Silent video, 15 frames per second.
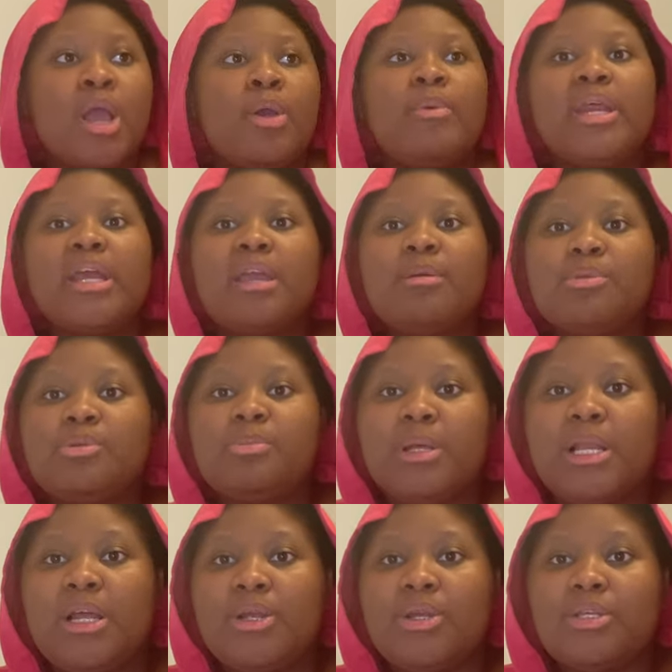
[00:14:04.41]
When I came to
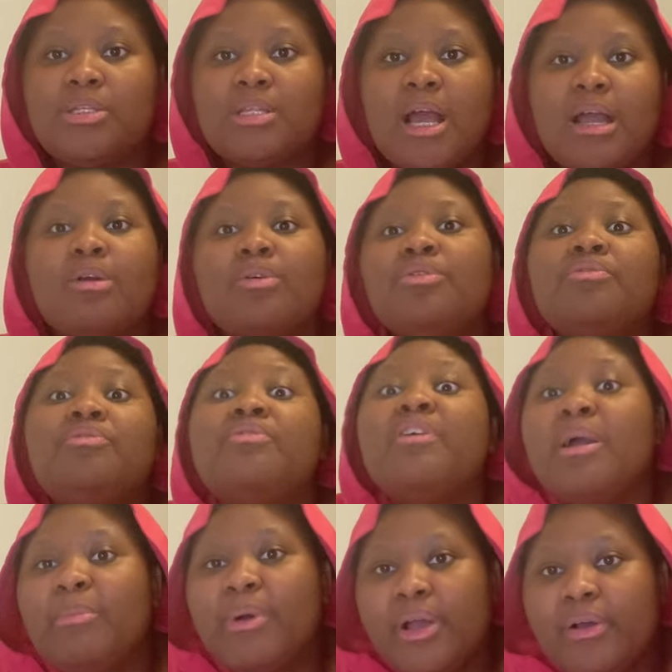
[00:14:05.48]
Belarus, I couldn't
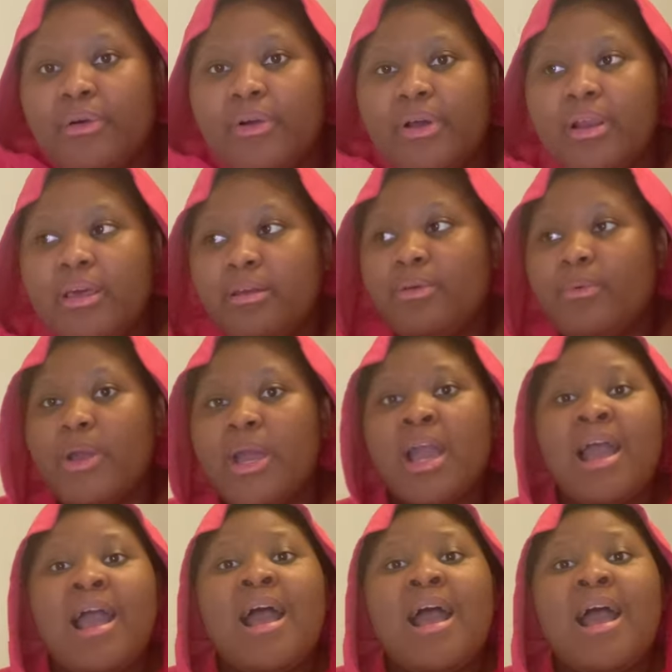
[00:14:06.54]
find bio oil anywhere.